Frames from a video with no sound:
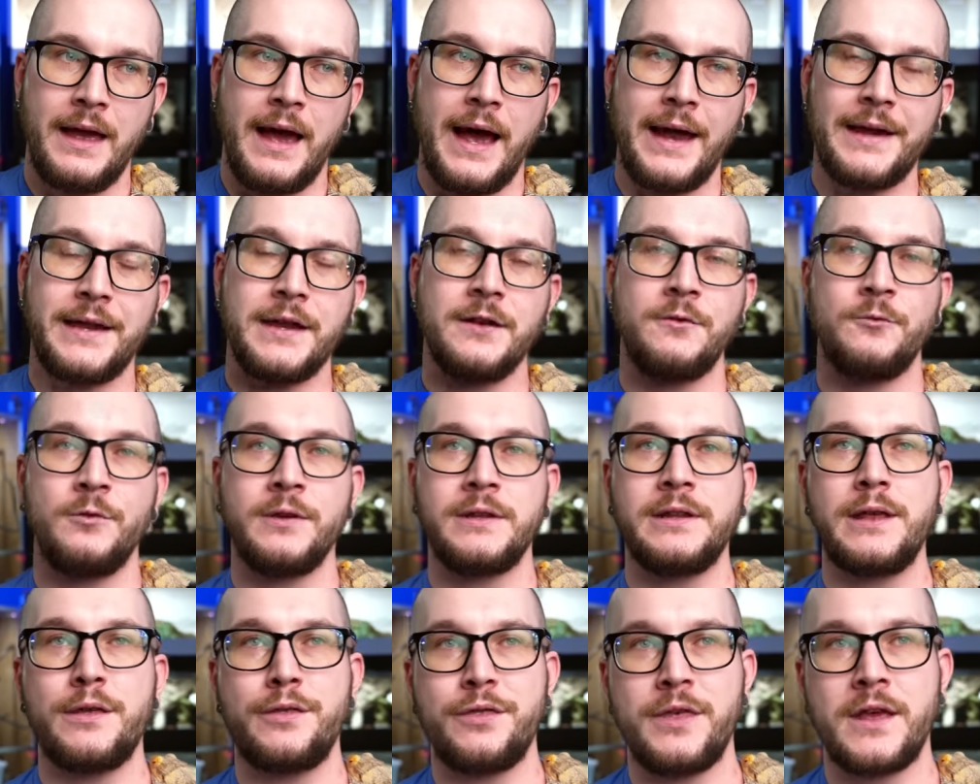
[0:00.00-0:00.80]
I didn't
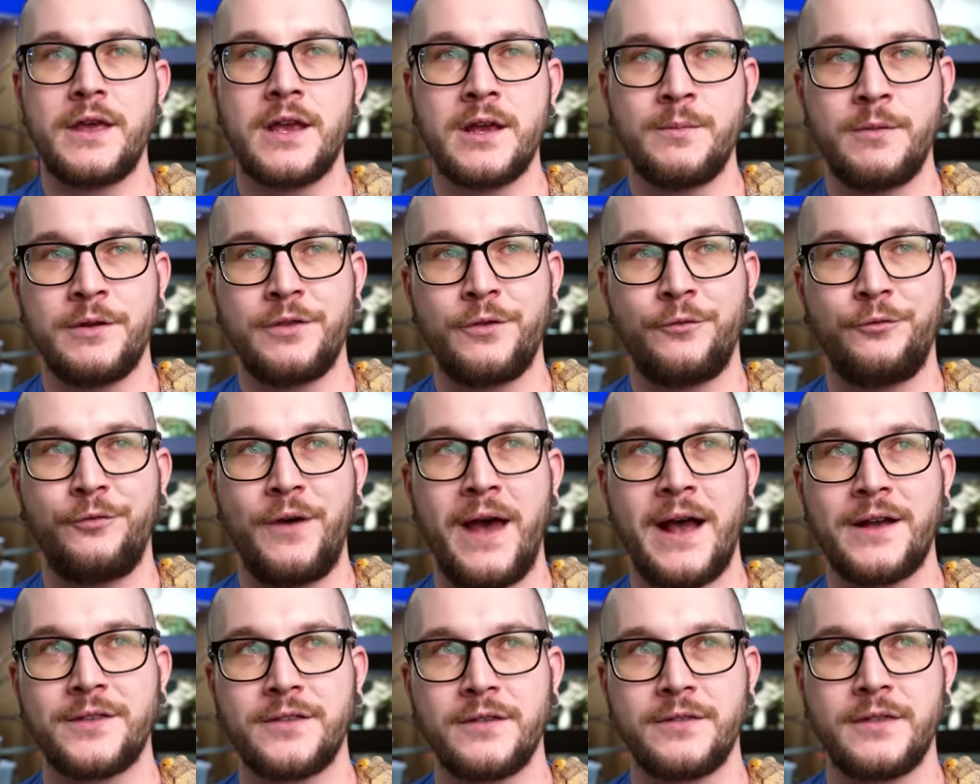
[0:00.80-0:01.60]
really think about the
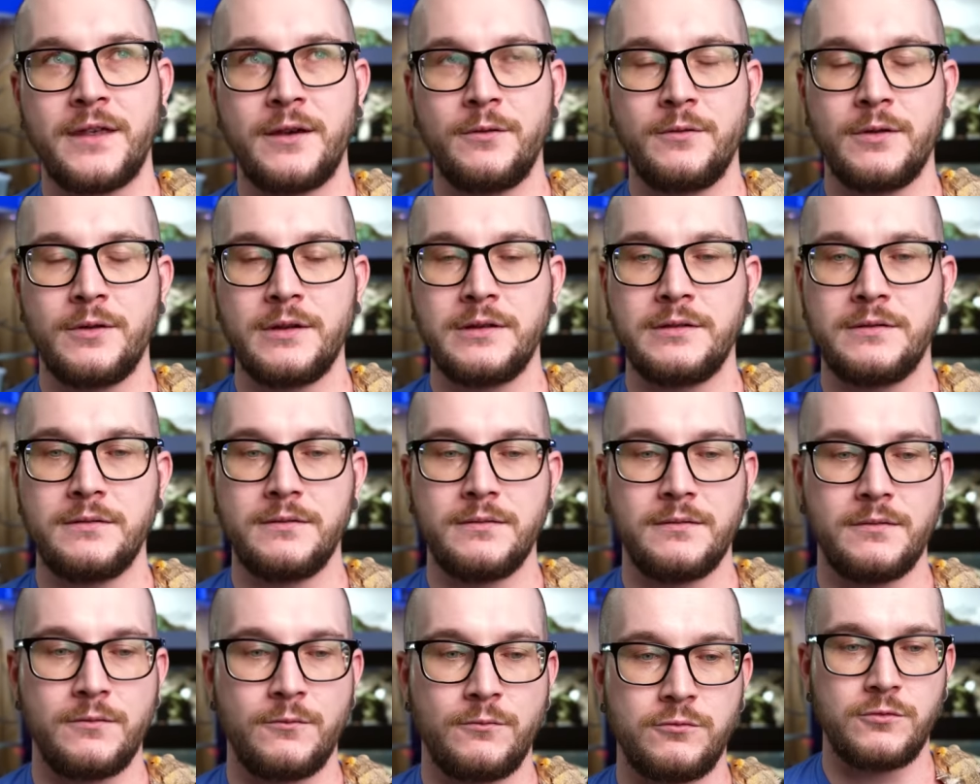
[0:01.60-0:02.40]
fact that they would
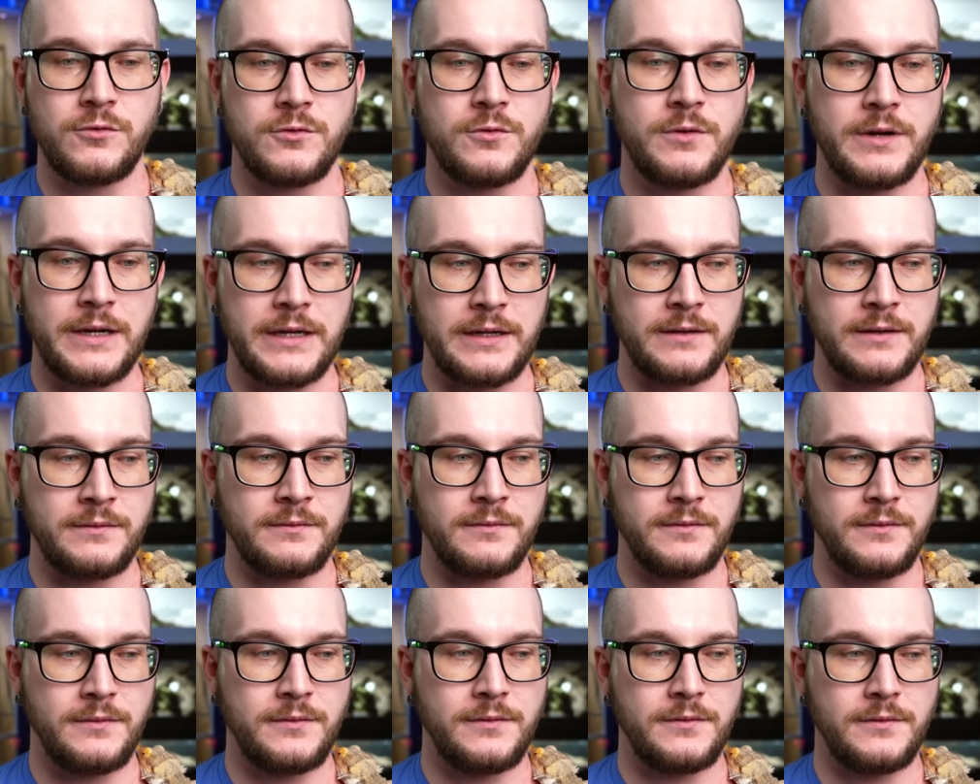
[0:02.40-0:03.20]
ruin
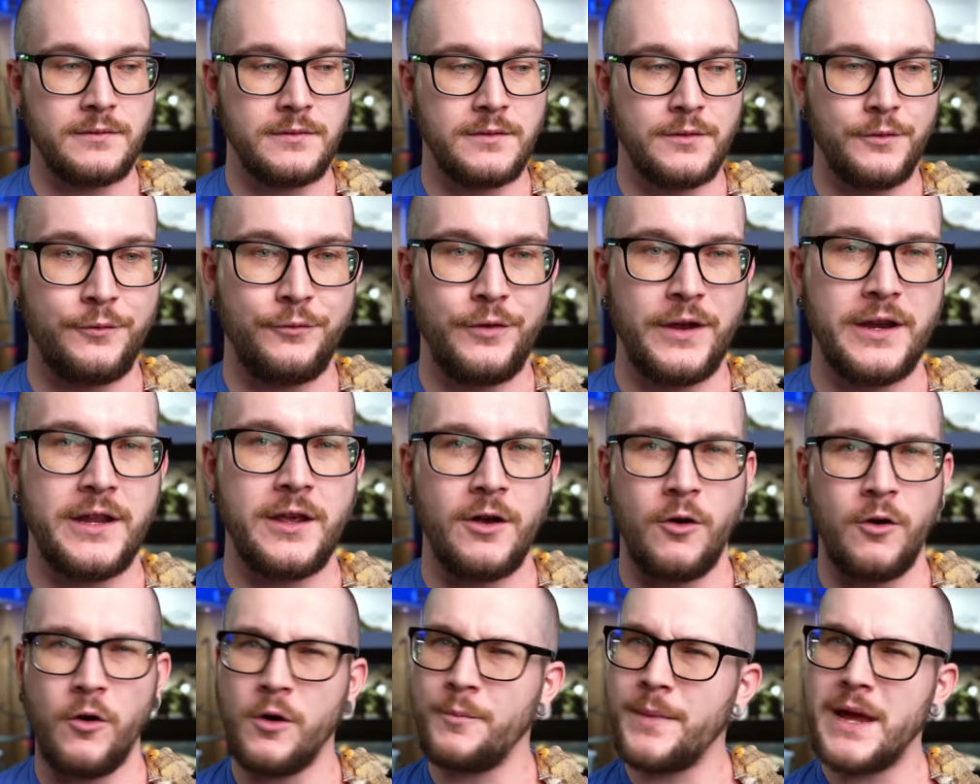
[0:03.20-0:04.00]
the
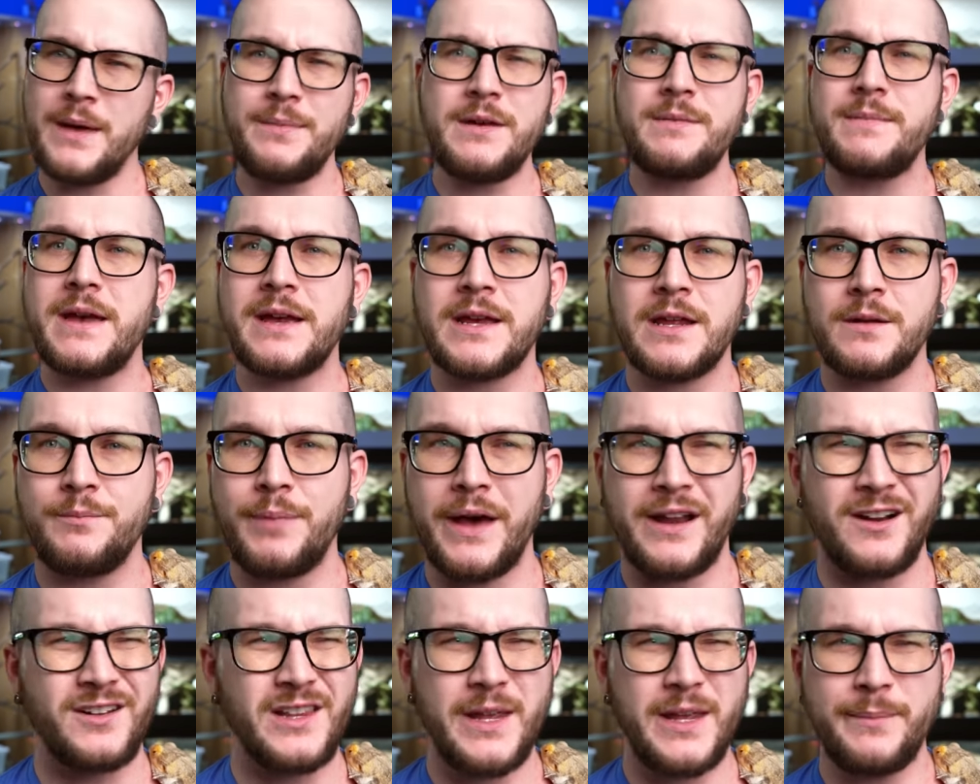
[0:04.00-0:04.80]
video or maybe make it better.